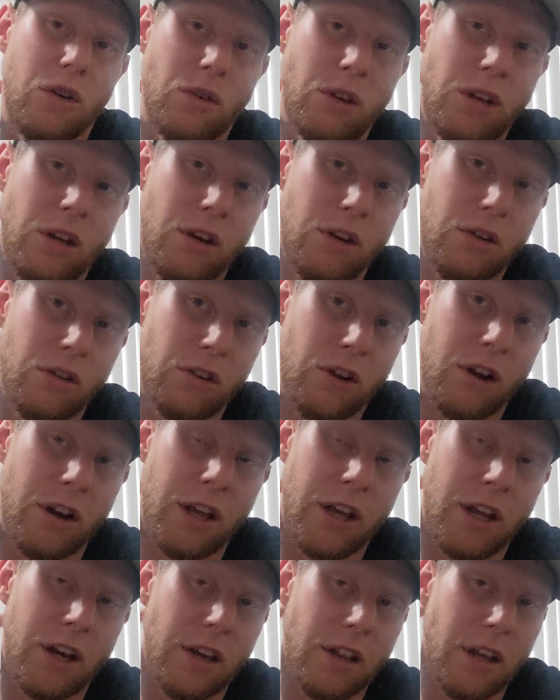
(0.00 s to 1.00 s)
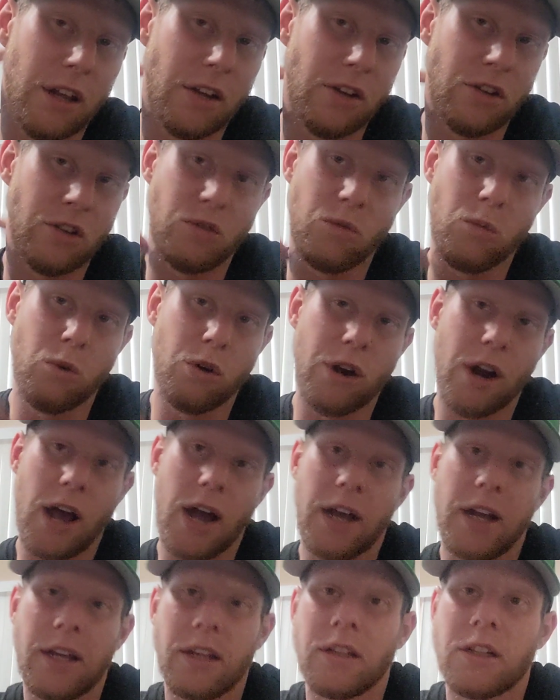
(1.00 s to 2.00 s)
years on end that just were
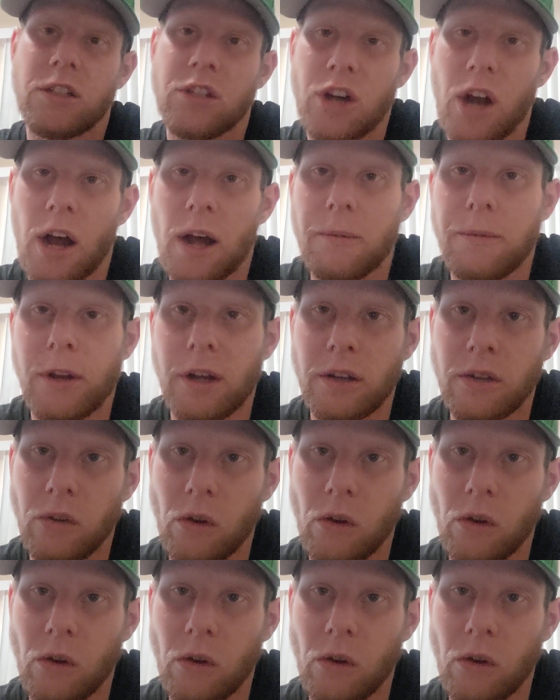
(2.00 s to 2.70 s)
not getting the job done.